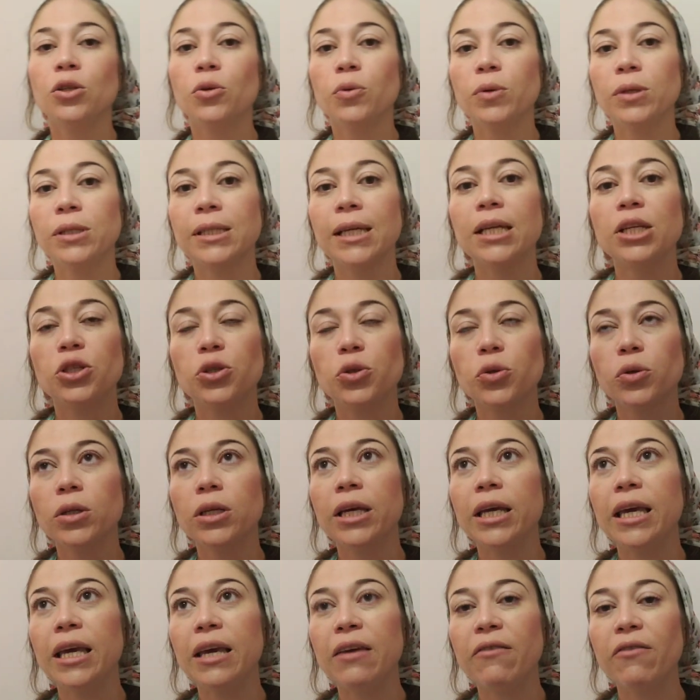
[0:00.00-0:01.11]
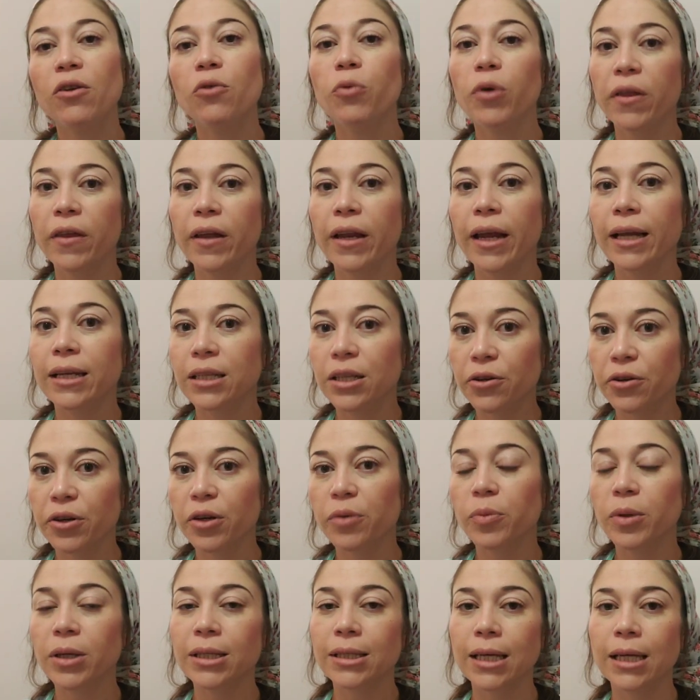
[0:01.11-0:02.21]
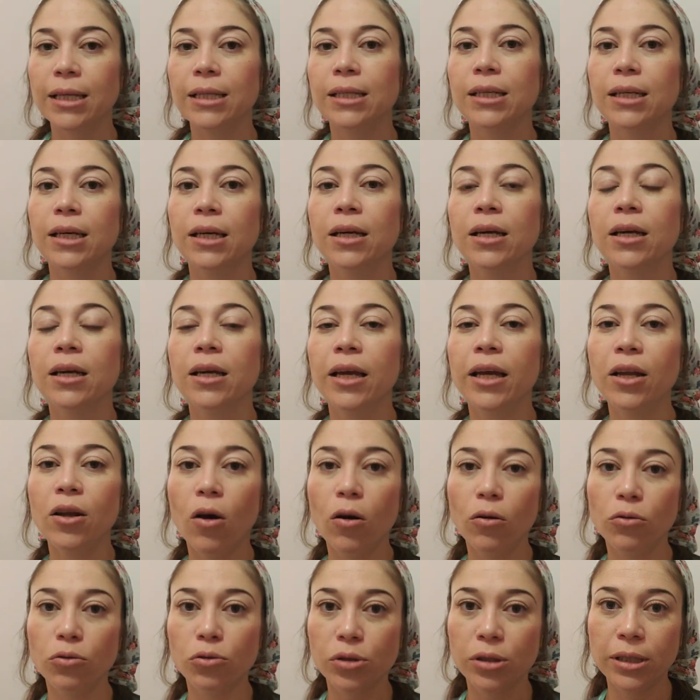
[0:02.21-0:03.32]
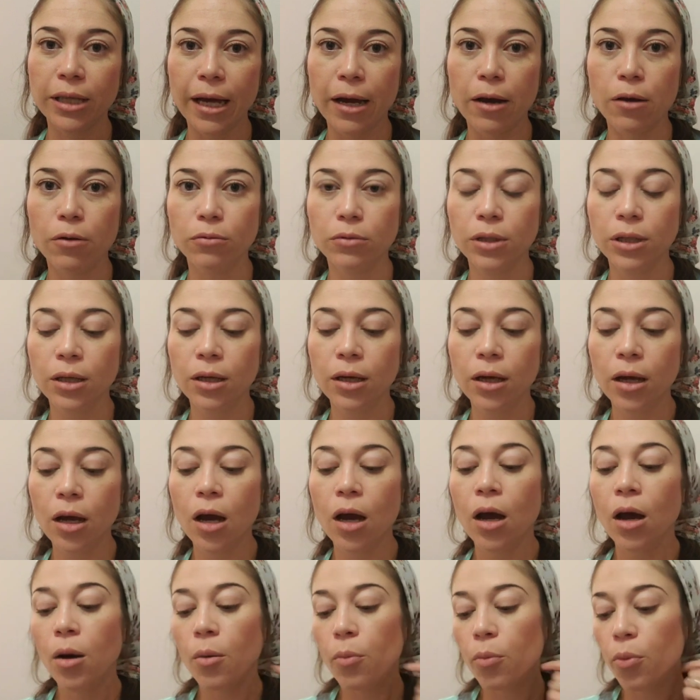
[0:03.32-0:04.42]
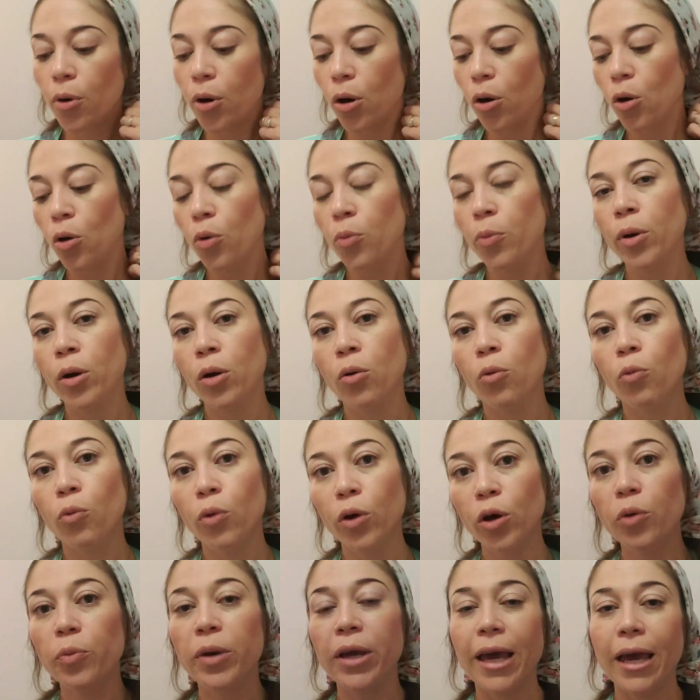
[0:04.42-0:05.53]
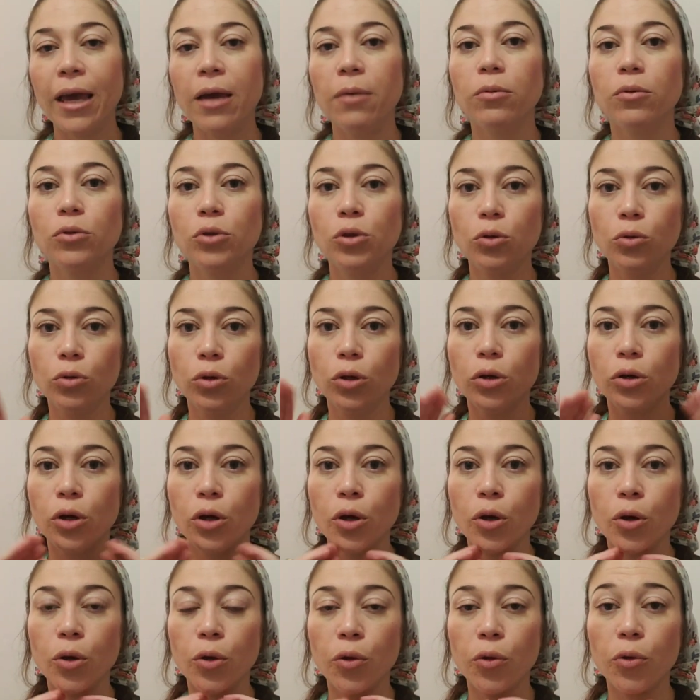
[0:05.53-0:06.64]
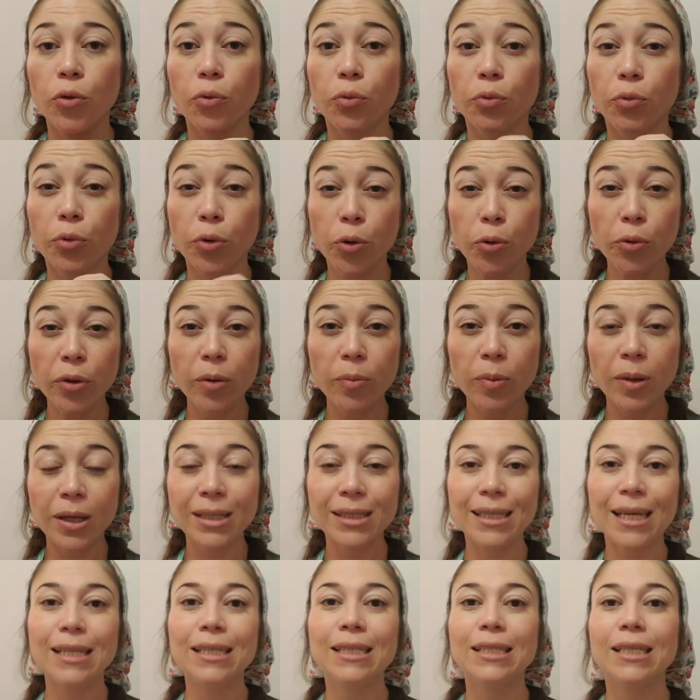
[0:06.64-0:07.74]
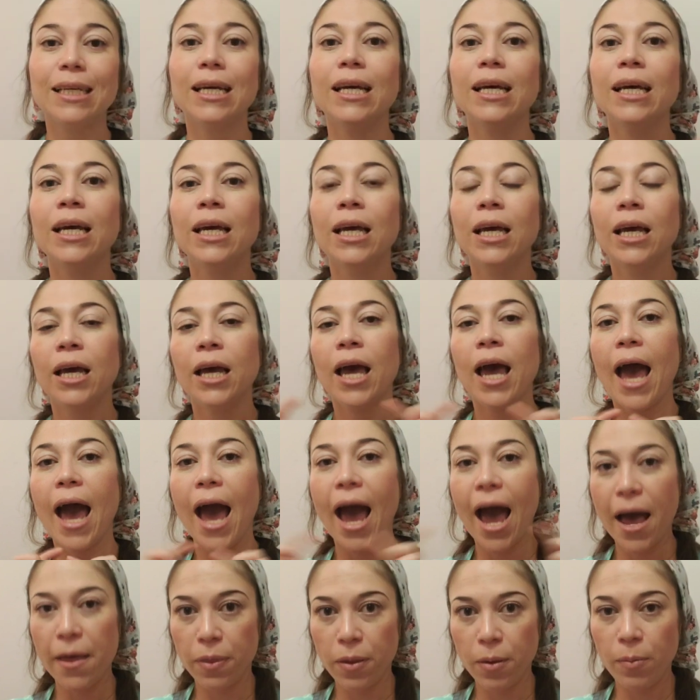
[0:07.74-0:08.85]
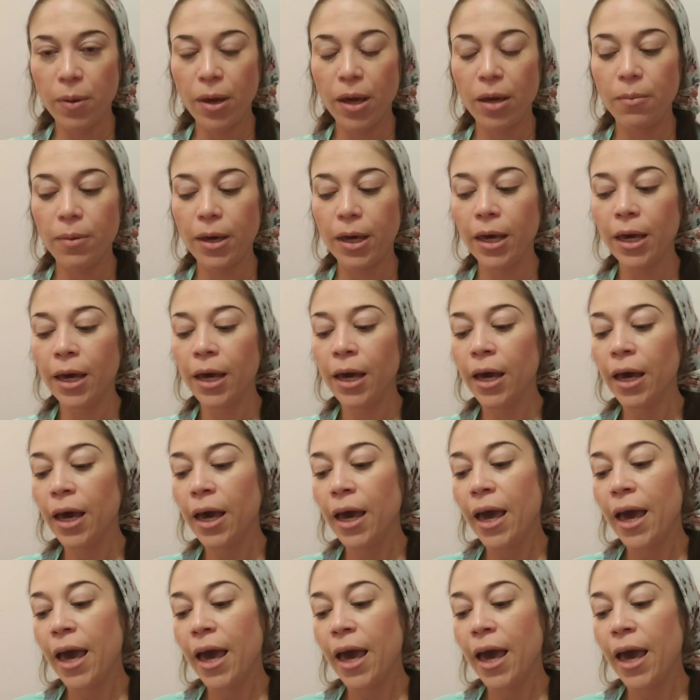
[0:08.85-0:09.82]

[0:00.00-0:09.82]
So essentially, even with an anterior placenta, an ultrasound probe will be able to look through the placenta at the baby.